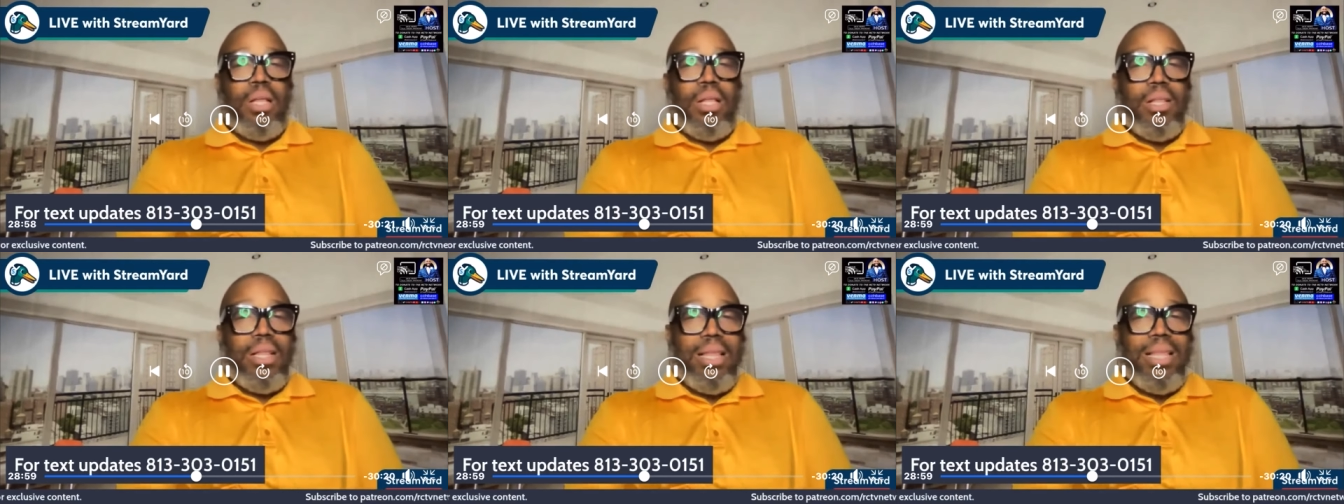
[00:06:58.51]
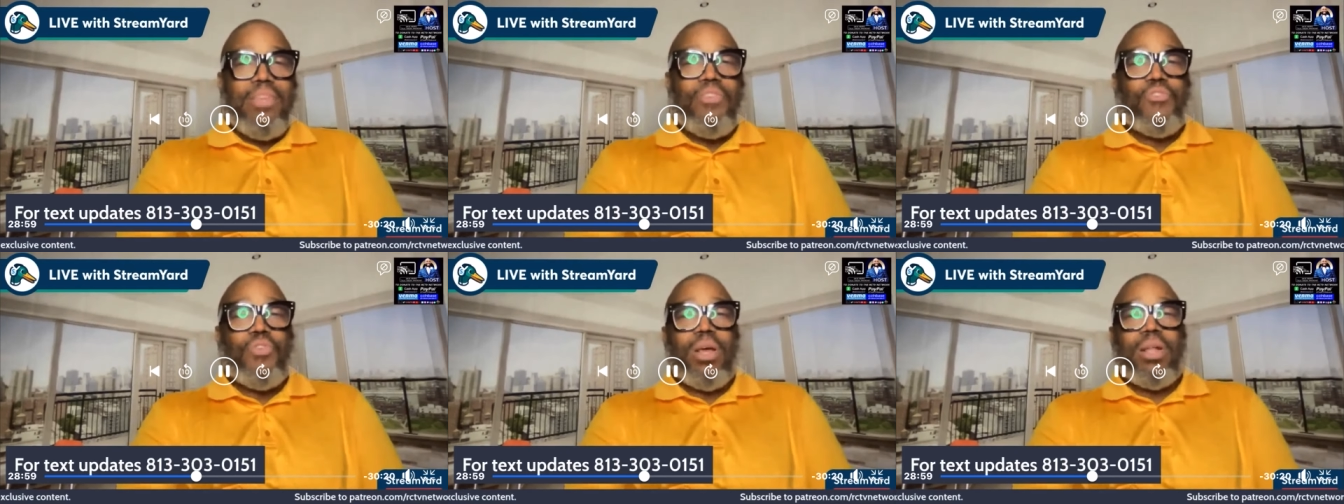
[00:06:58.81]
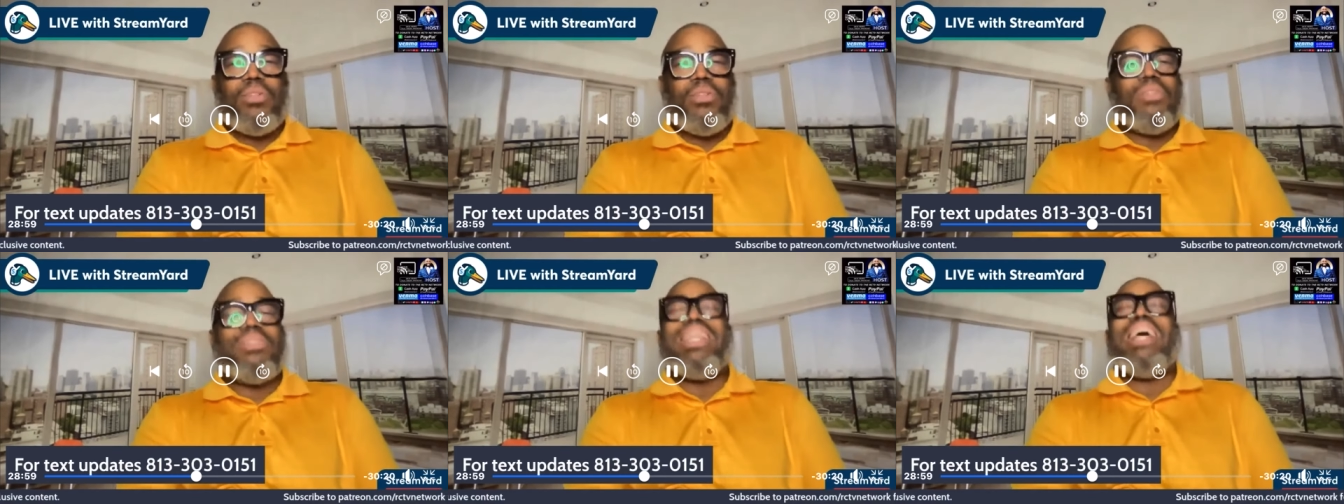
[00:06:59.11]
whatever
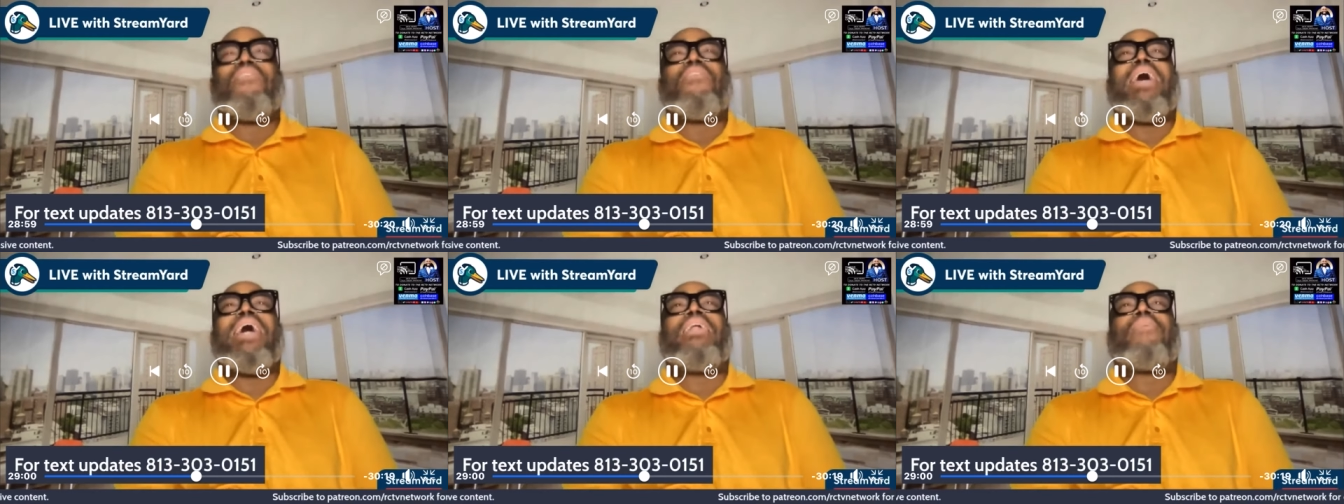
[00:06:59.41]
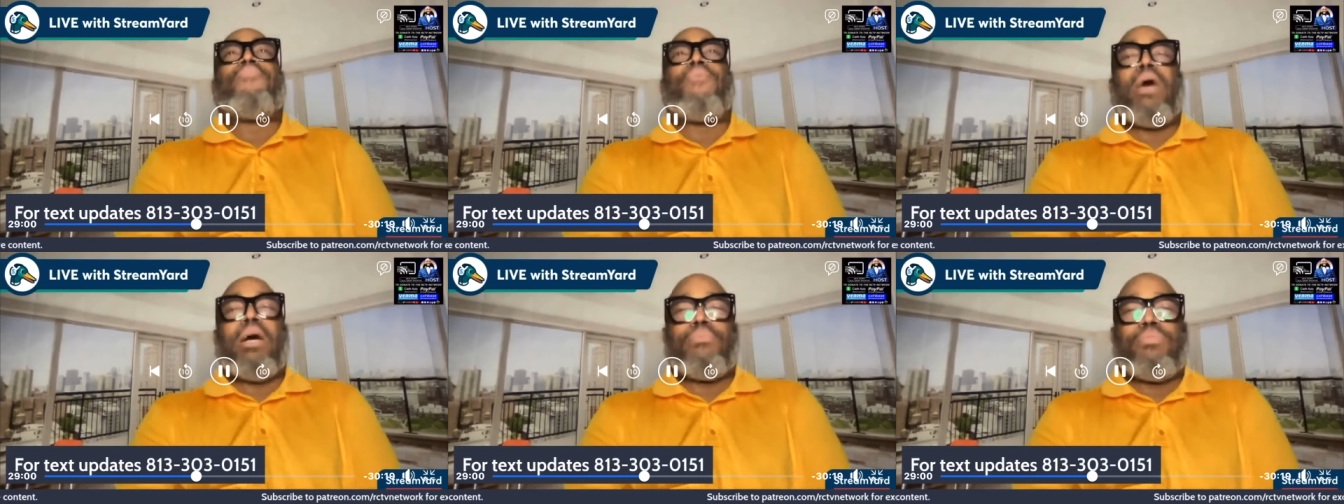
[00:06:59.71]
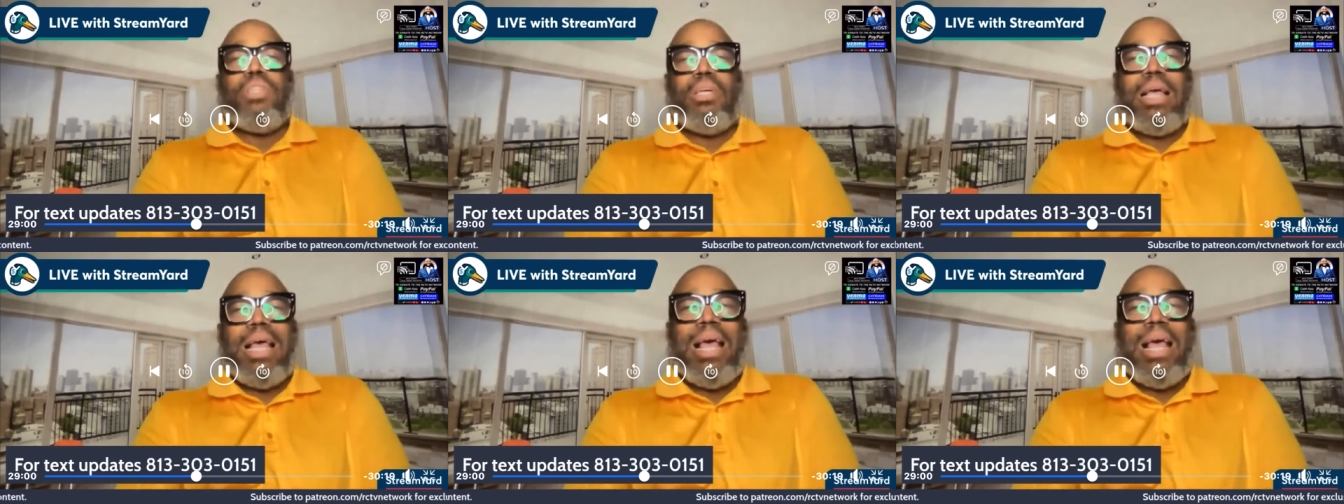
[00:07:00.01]
he's trying to do. Never
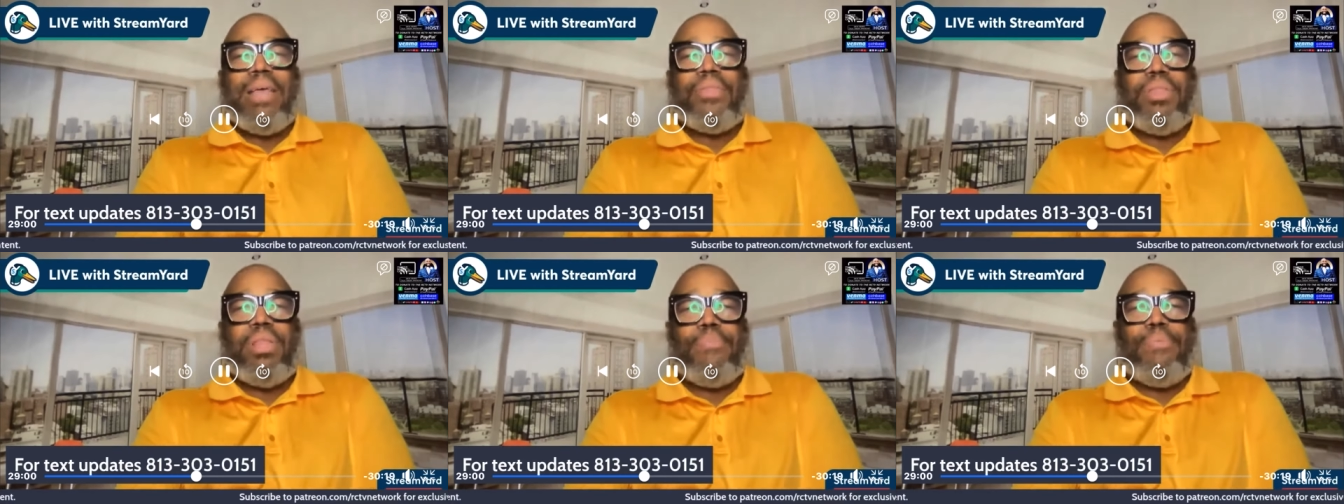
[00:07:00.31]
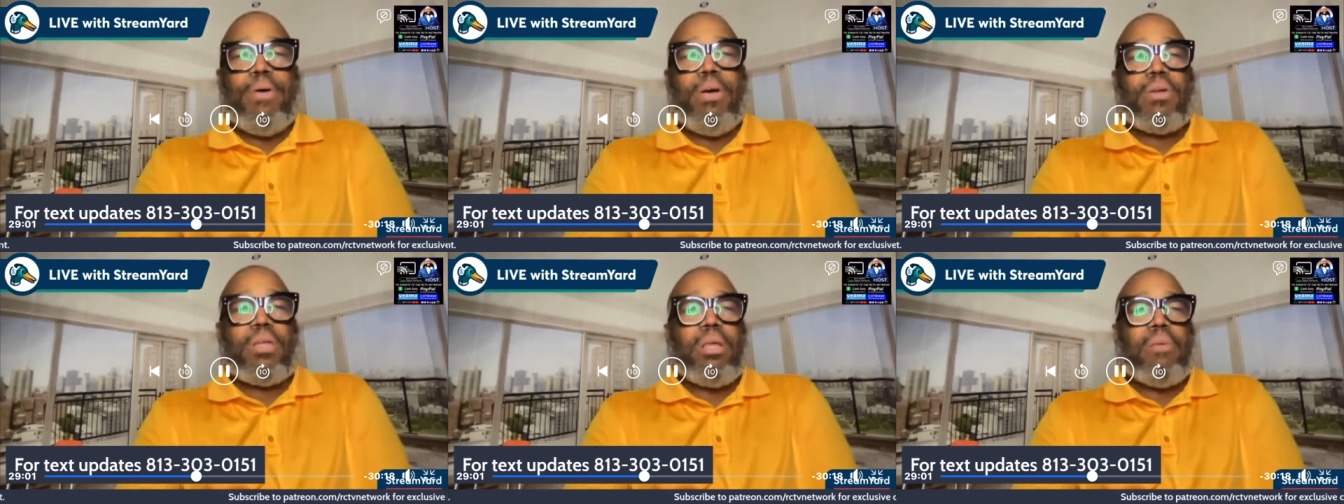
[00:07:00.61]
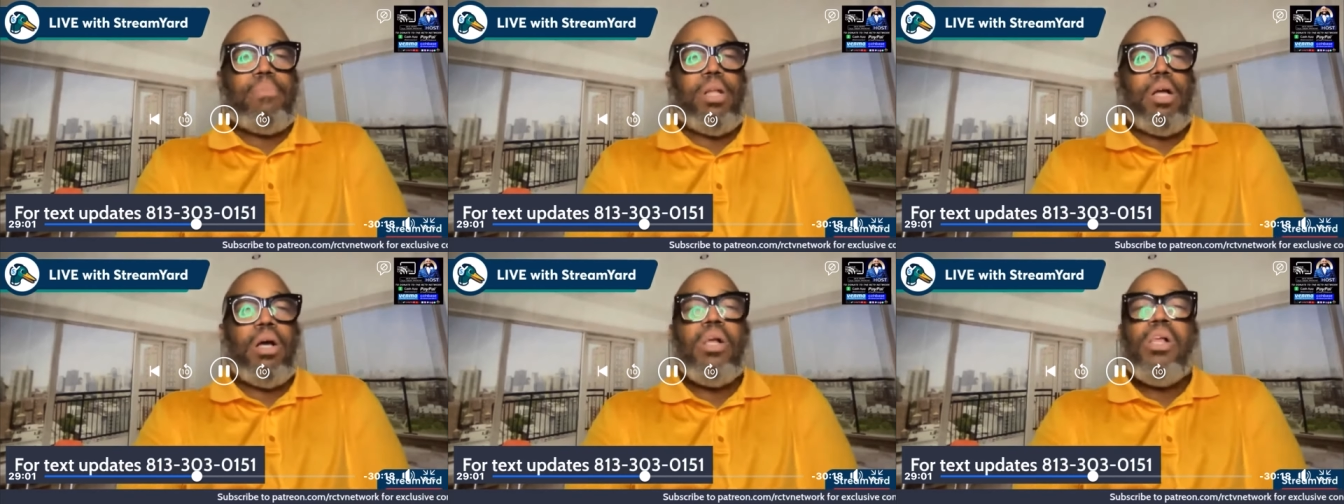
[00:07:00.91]
had a problem So Anthony
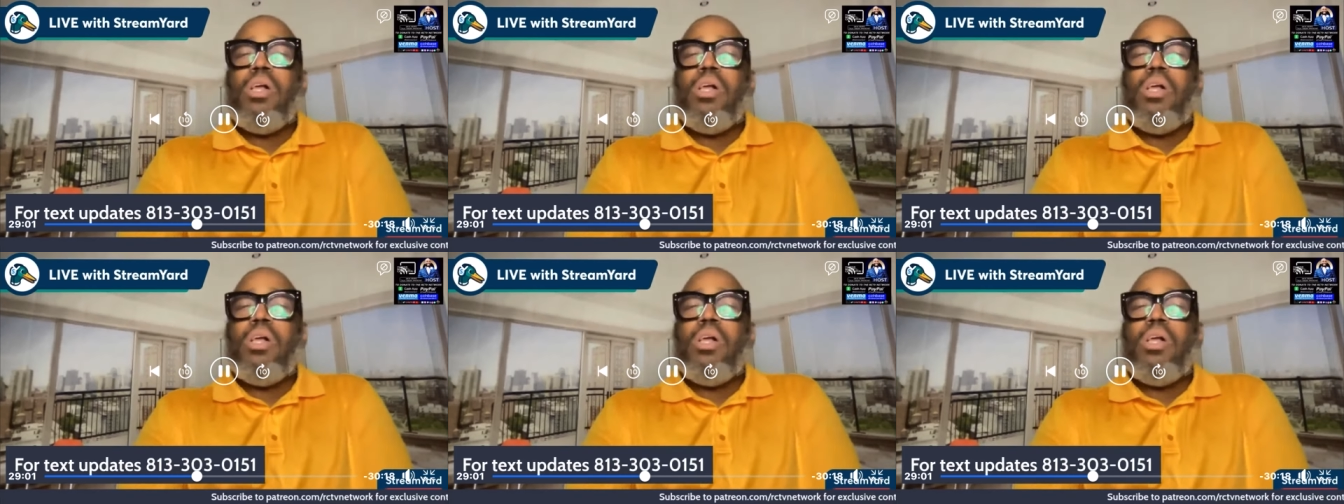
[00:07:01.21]
Pelt